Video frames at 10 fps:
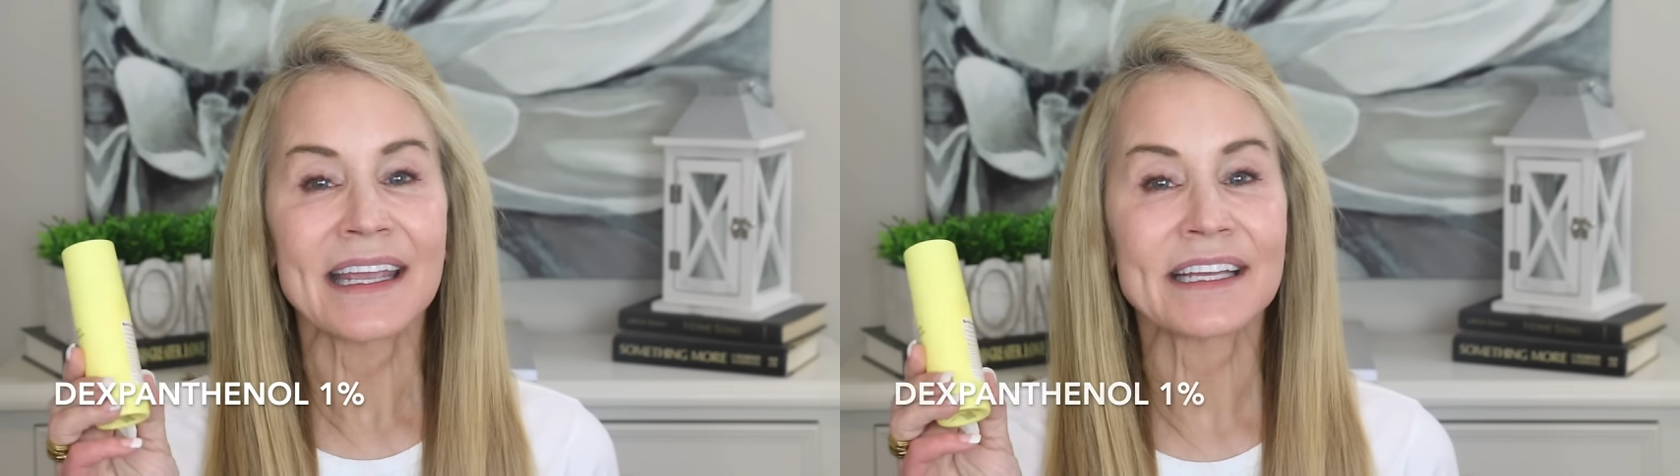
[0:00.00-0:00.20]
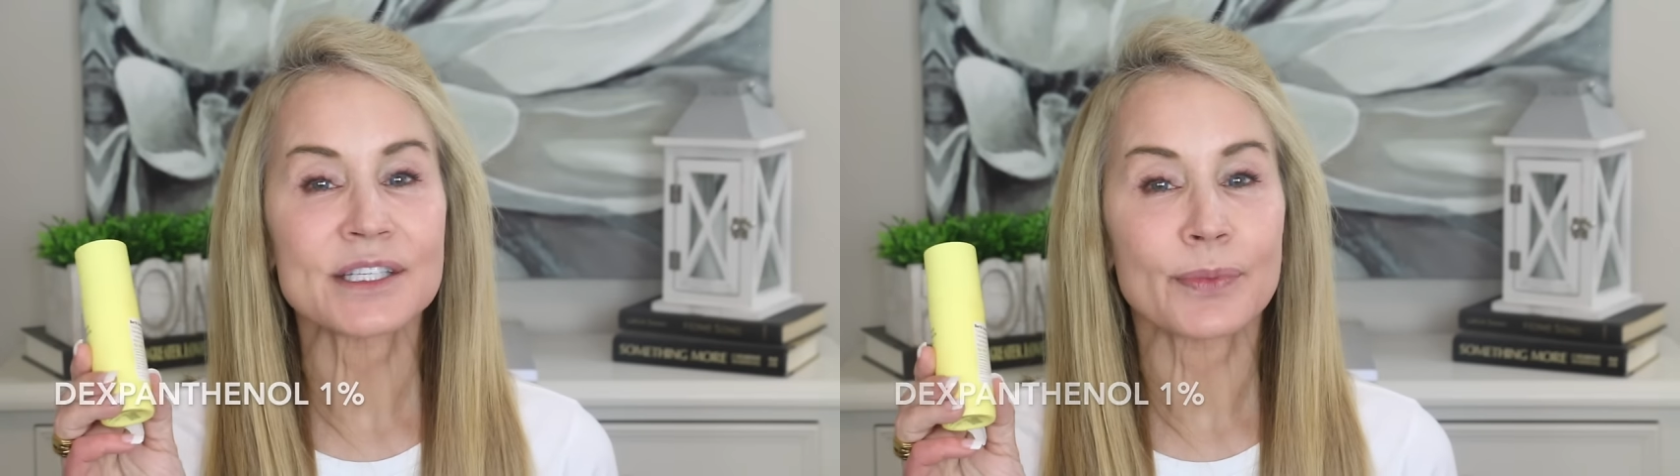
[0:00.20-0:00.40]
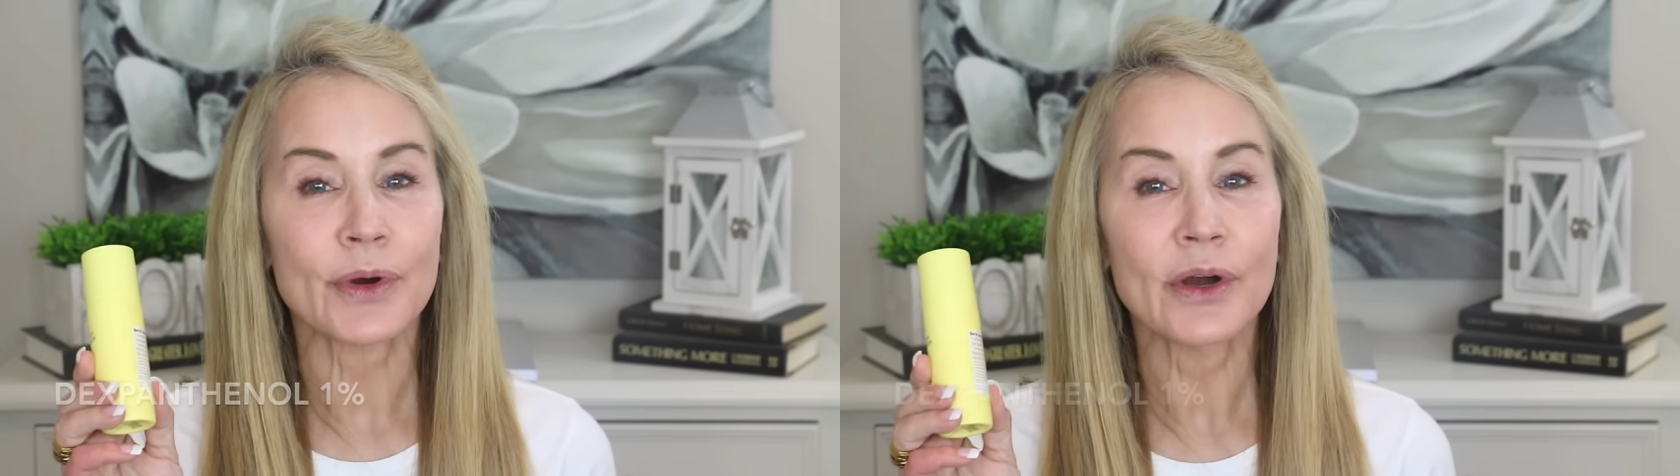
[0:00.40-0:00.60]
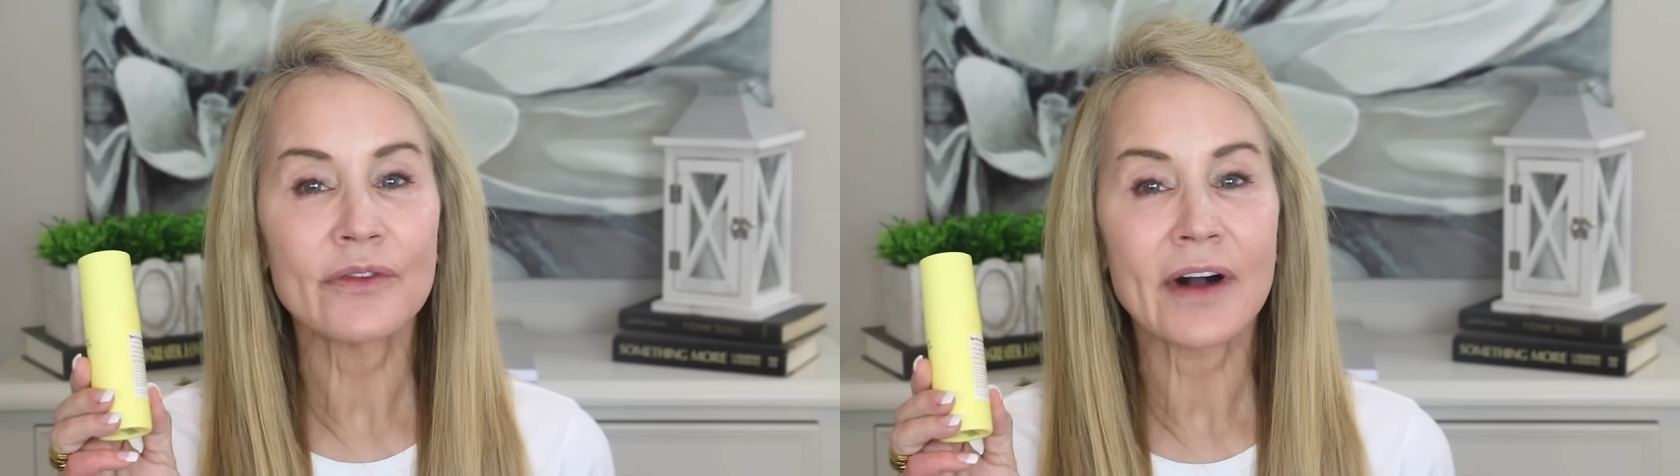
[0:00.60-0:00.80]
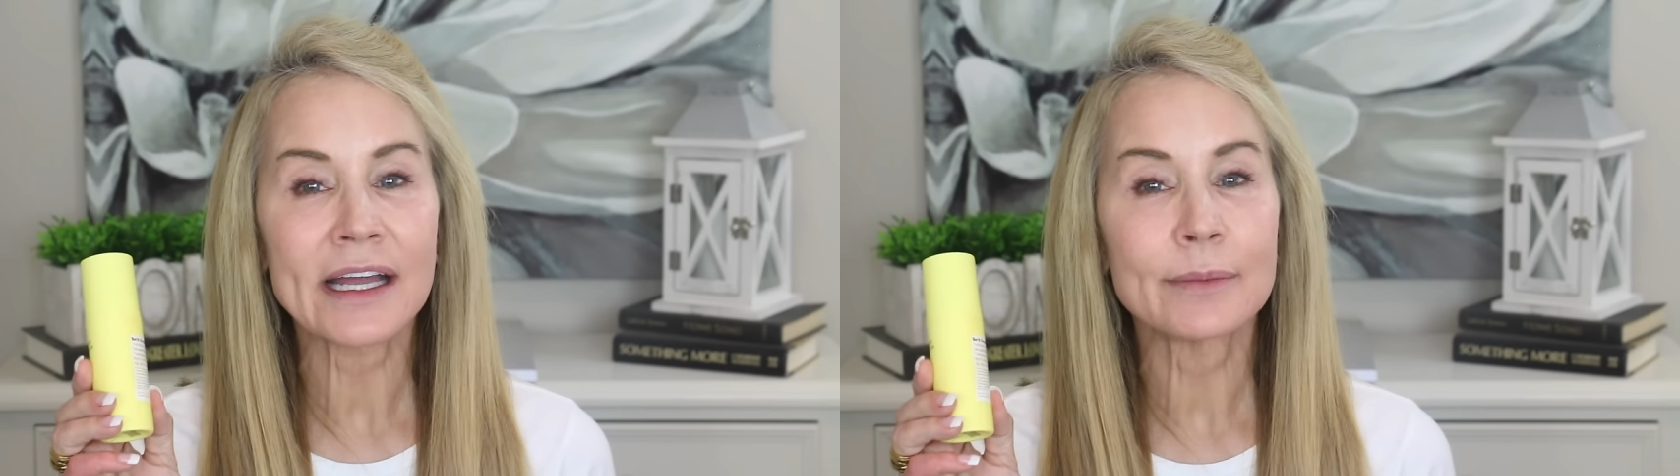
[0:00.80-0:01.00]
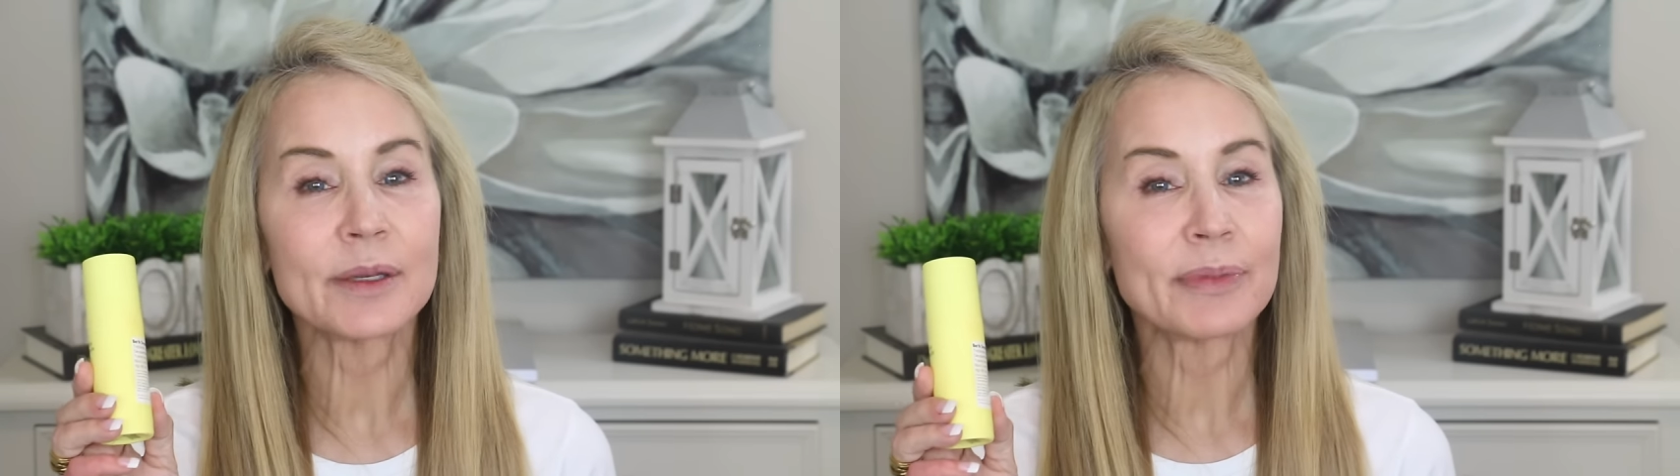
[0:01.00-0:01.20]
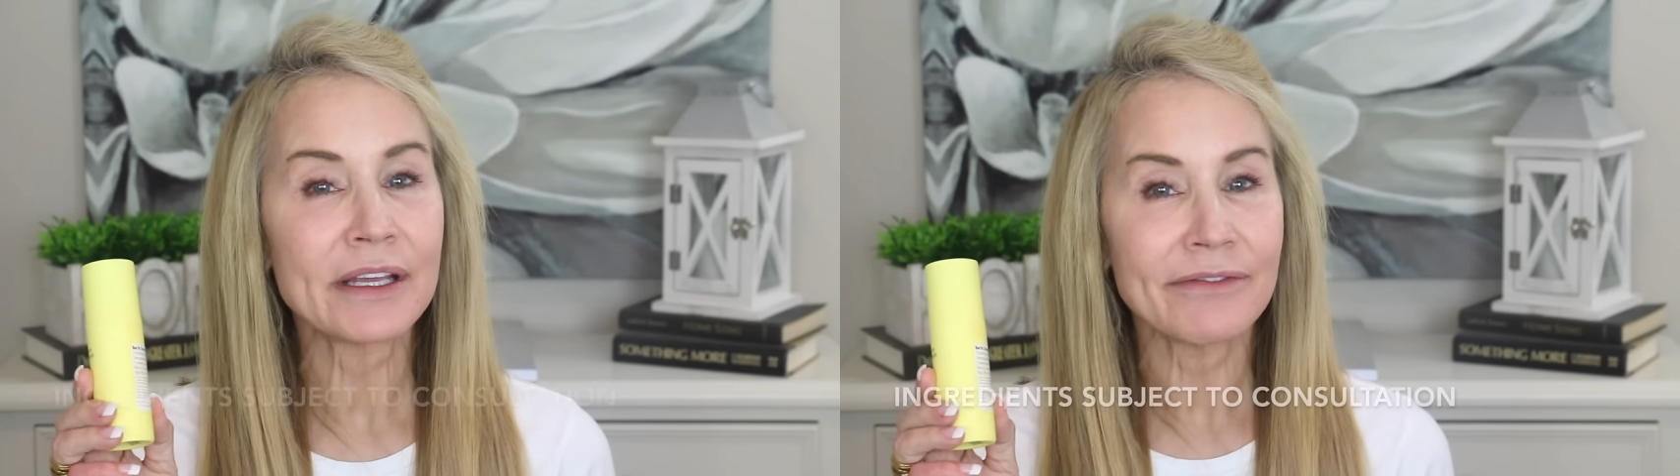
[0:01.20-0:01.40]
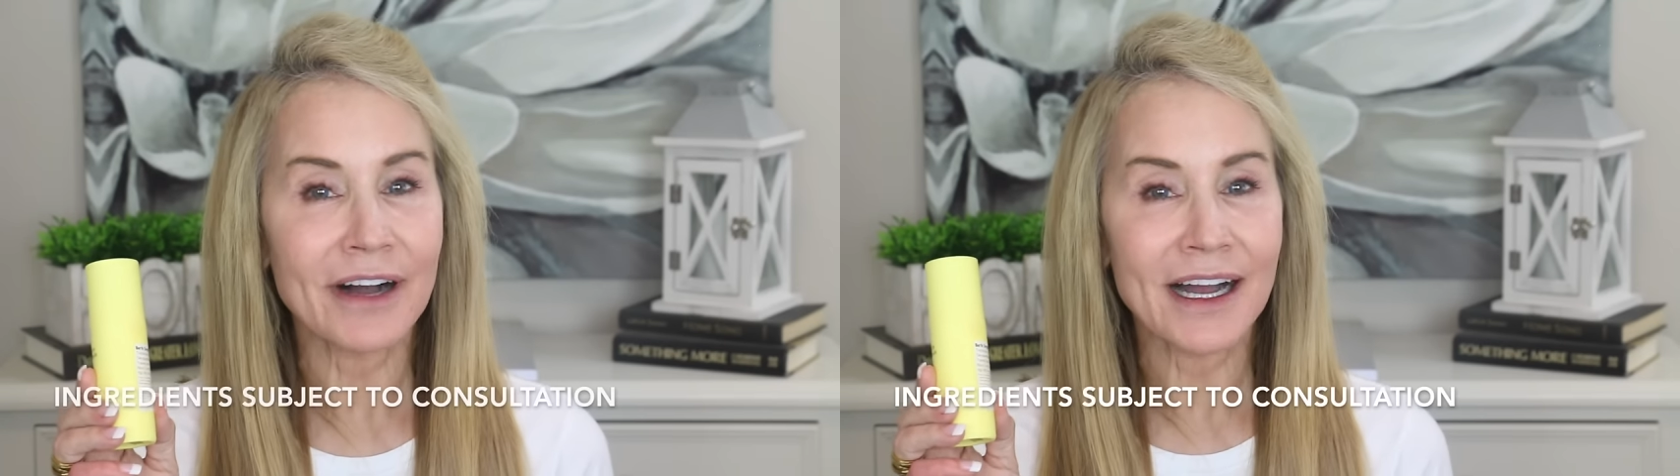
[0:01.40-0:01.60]
It's pro-vitamin
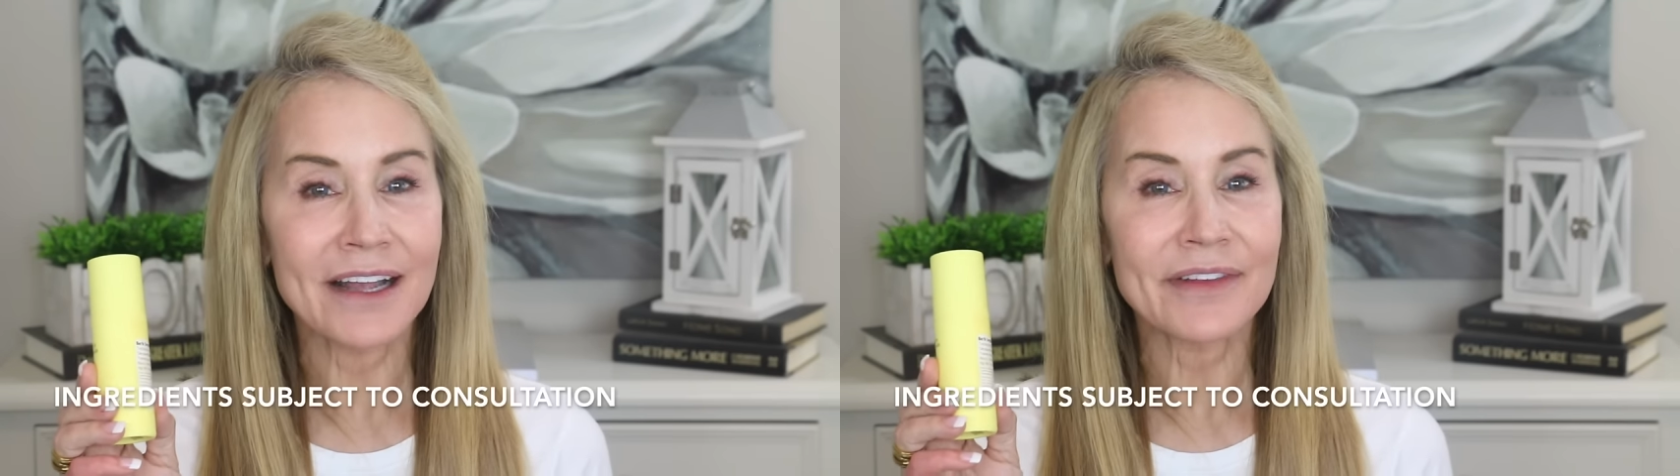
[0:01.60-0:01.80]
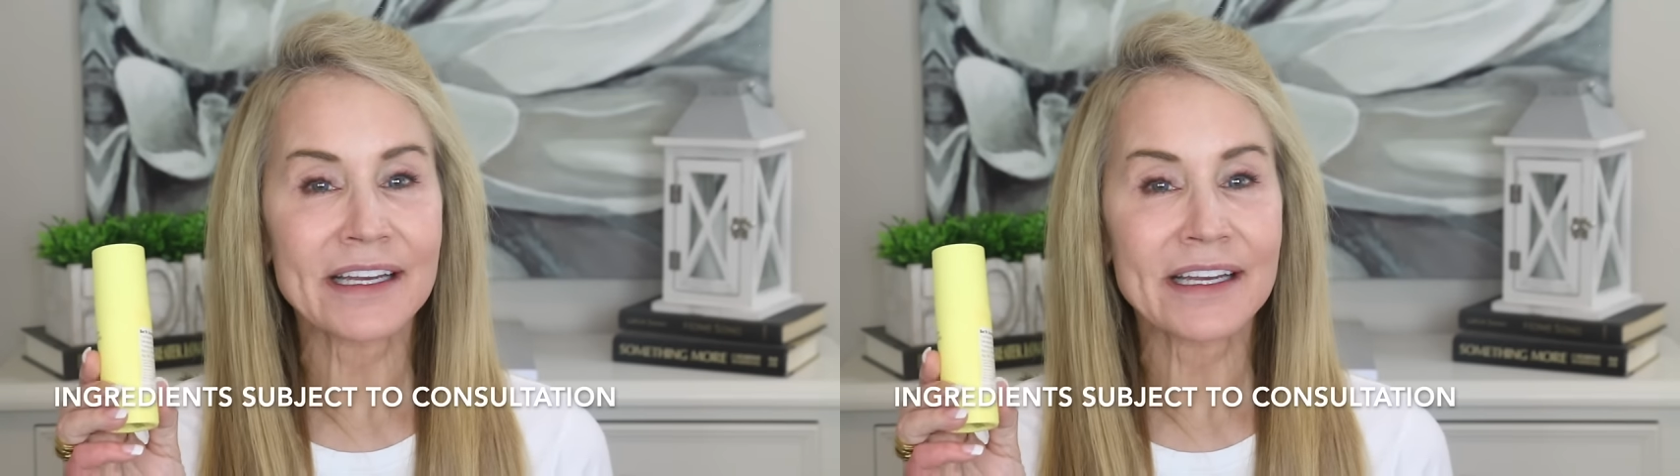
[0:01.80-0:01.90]
B5